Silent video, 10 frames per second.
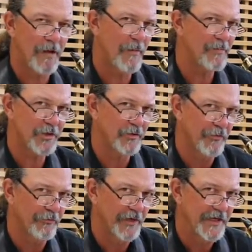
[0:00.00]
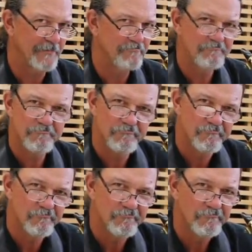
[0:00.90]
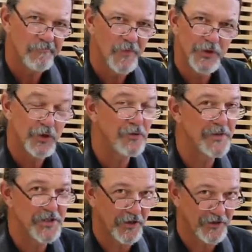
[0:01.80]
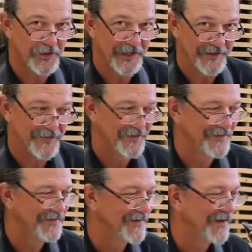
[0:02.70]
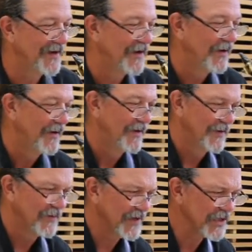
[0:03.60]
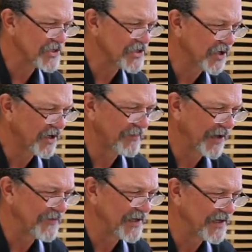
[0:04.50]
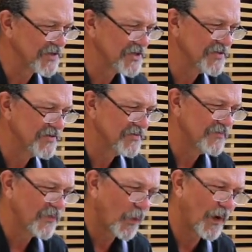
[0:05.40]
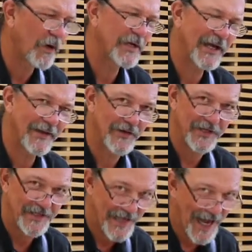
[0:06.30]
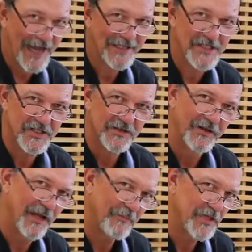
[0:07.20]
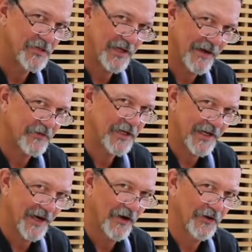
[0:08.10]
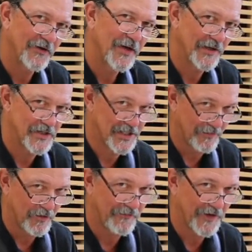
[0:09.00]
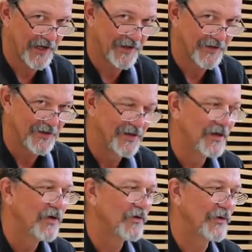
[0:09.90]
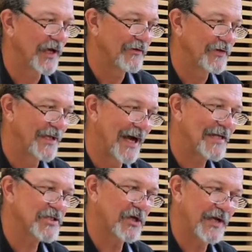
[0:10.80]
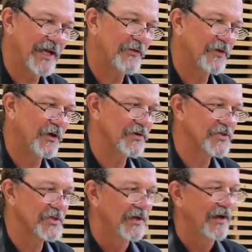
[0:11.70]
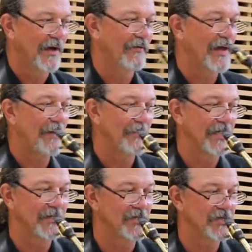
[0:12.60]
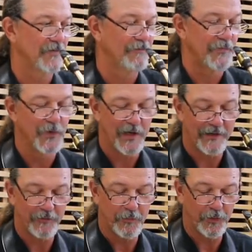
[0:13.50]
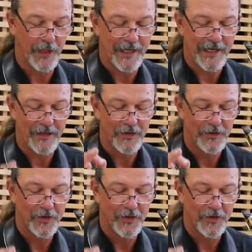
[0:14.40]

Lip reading: I might be doing 3. 2 is all you need. What else is hard about this? Well, we got dots. And that means you have to count and subdivide. You got dots on 8th notes, and that means you have to play